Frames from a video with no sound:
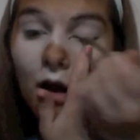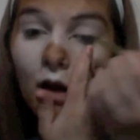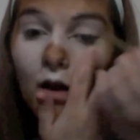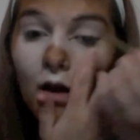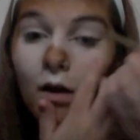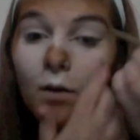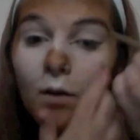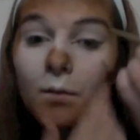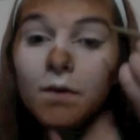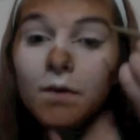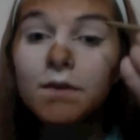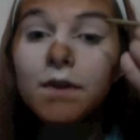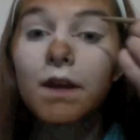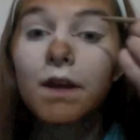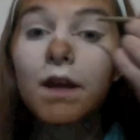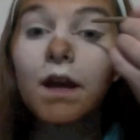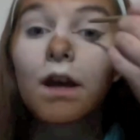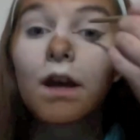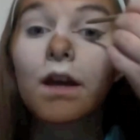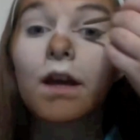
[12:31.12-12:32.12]
almost
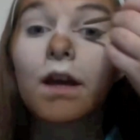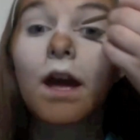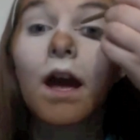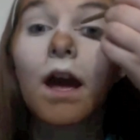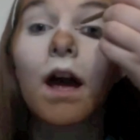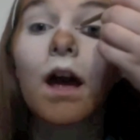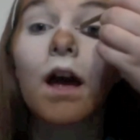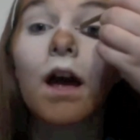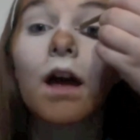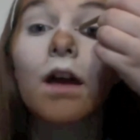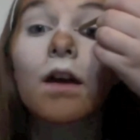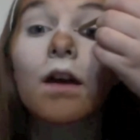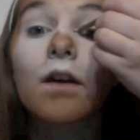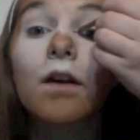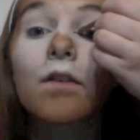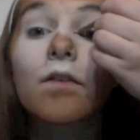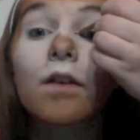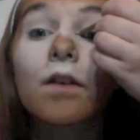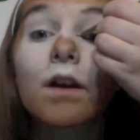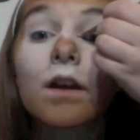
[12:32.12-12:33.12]
like a cat eye
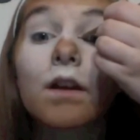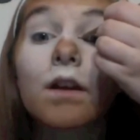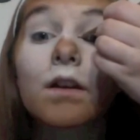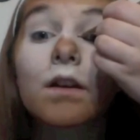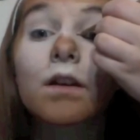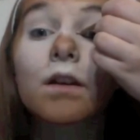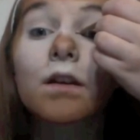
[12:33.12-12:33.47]
effect,